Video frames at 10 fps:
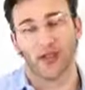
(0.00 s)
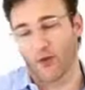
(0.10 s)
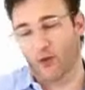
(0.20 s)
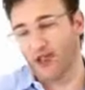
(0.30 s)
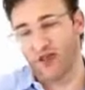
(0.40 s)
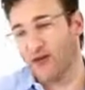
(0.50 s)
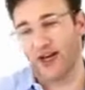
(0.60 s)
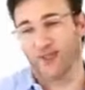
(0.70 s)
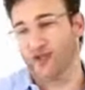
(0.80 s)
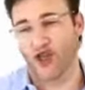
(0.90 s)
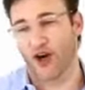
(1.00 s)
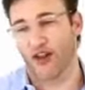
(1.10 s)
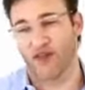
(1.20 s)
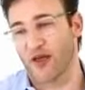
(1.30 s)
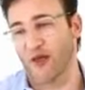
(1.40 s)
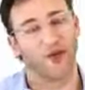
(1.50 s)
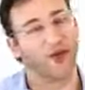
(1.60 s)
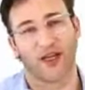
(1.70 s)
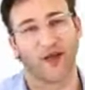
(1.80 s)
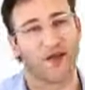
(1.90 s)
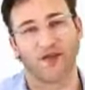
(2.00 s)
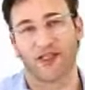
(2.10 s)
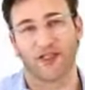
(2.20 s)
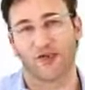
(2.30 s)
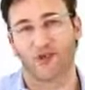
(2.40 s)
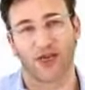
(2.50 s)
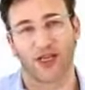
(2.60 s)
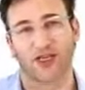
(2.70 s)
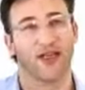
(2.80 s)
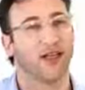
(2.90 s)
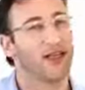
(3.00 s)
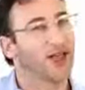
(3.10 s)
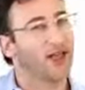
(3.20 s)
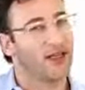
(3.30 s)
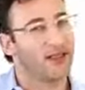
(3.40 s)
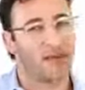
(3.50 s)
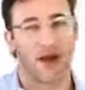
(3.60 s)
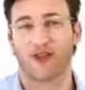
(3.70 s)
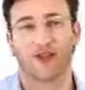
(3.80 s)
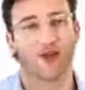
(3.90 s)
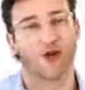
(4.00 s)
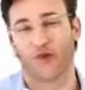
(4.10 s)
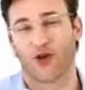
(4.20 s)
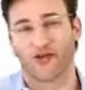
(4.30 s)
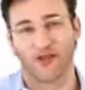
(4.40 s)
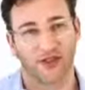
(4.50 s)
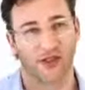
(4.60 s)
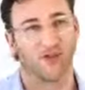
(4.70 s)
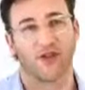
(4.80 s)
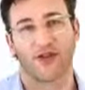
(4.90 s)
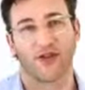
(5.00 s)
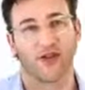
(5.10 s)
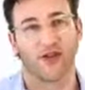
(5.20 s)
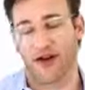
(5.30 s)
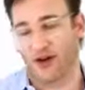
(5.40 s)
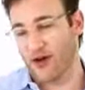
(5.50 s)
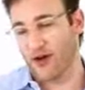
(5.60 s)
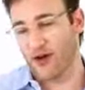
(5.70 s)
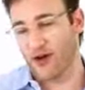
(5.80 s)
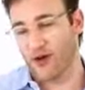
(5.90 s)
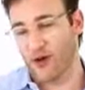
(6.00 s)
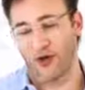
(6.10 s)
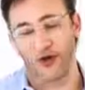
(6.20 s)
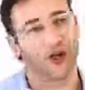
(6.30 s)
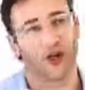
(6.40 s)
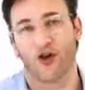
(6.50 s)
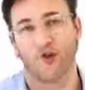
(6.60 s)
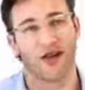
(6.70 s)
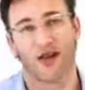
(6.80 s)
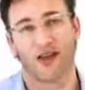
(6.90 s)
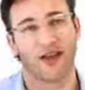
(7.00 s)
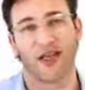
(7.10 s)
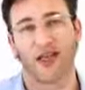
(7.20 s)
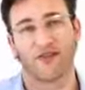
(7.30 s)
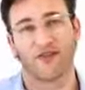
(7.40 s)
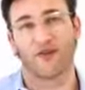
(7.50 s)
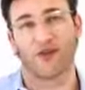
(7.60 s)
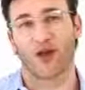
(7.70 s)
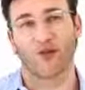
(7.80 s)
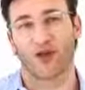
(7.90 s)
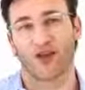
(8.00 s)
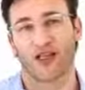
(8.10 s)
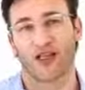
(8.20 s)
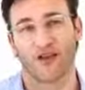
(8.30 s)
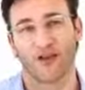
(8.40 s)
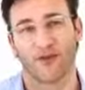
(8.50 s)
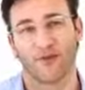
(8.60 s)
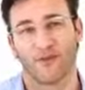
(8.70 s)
in which the vast majority of people wake up every single morning, inspired to go to work, feel safe when they're there, returning home at the end of the day fulfilled by the work that they do.